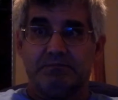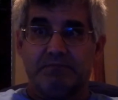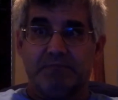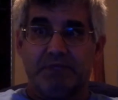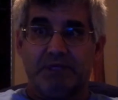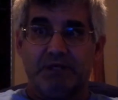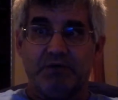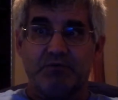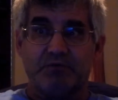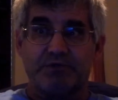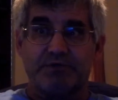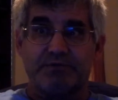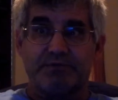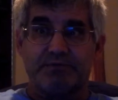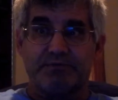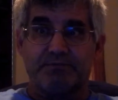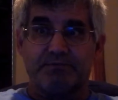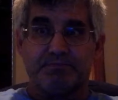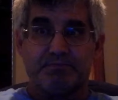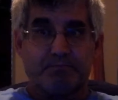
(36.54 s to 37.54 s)
he
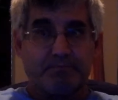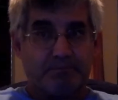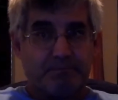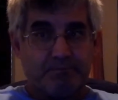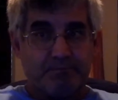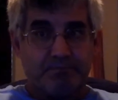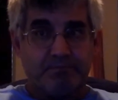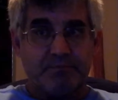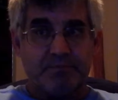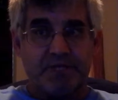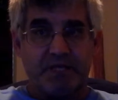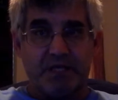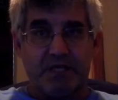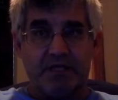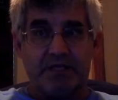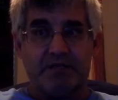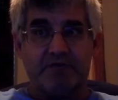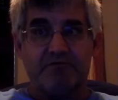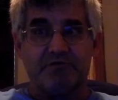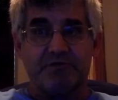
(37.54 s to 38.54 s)
was
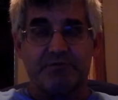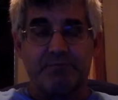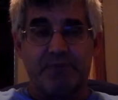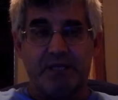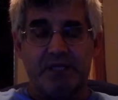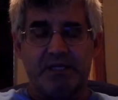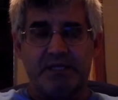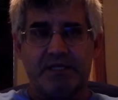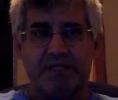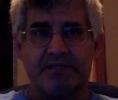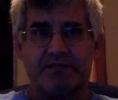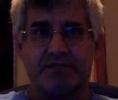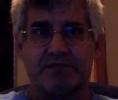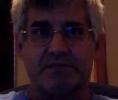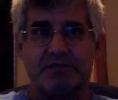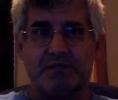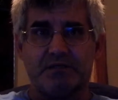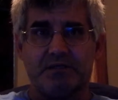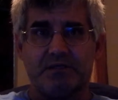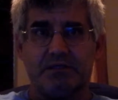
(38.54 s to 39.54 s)
telling of his plans
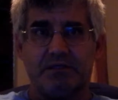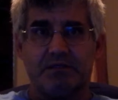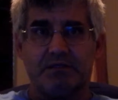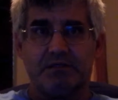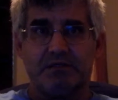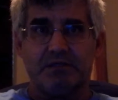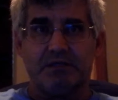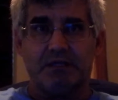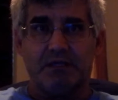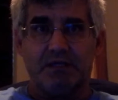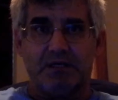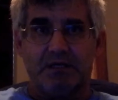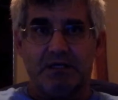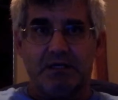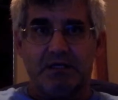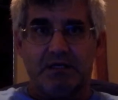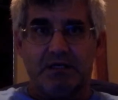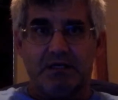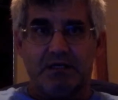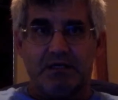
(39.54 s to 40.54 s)
to
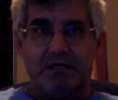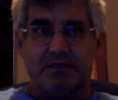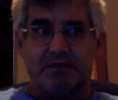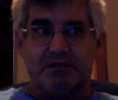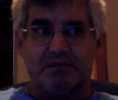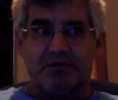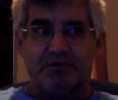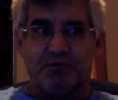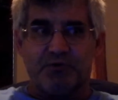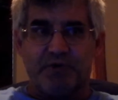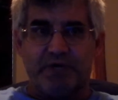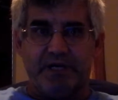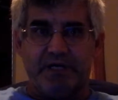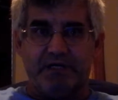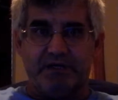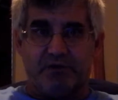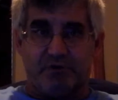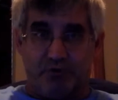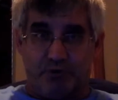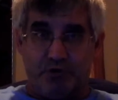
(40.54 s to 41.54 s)

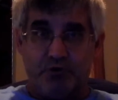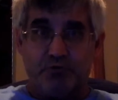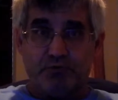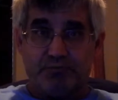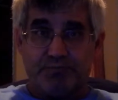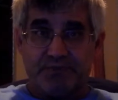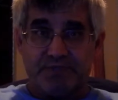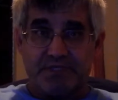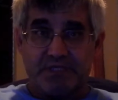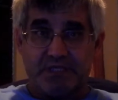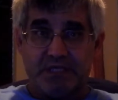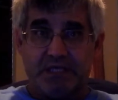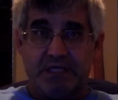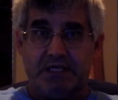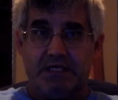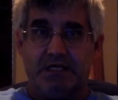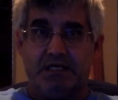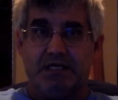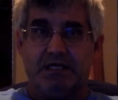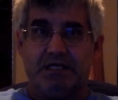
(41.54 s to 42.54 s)
create groups
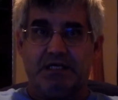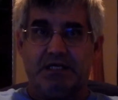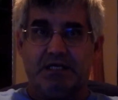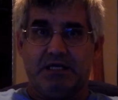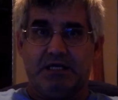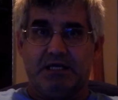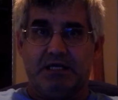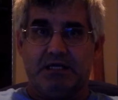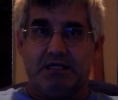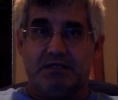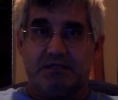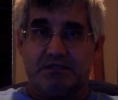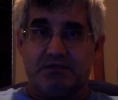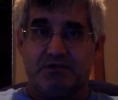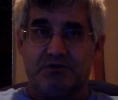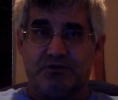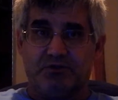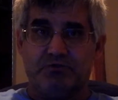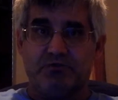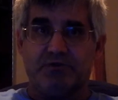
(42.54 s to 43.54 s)
to
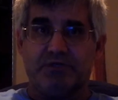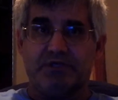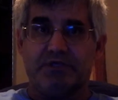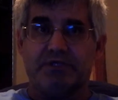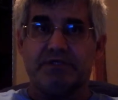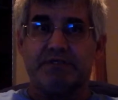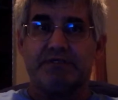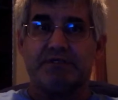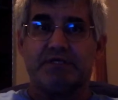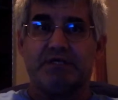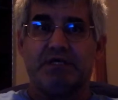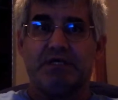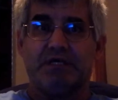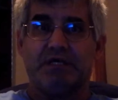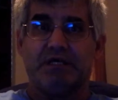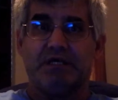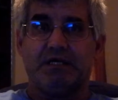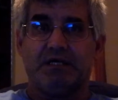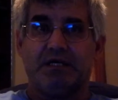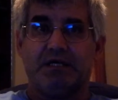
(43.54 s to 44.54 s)
do this.
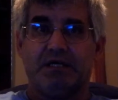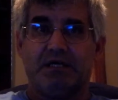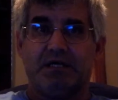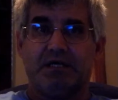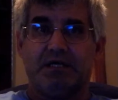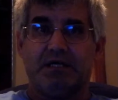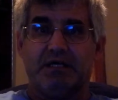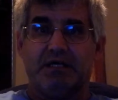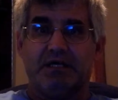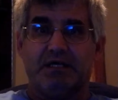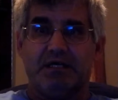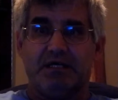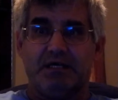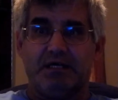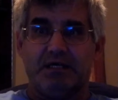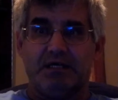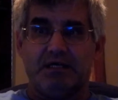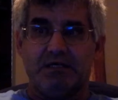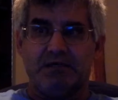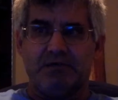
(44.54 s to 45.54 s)

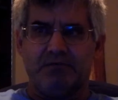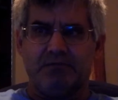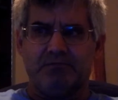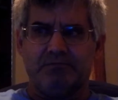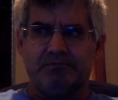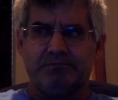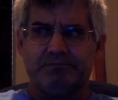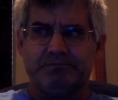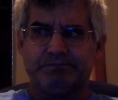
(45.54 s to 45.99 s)
I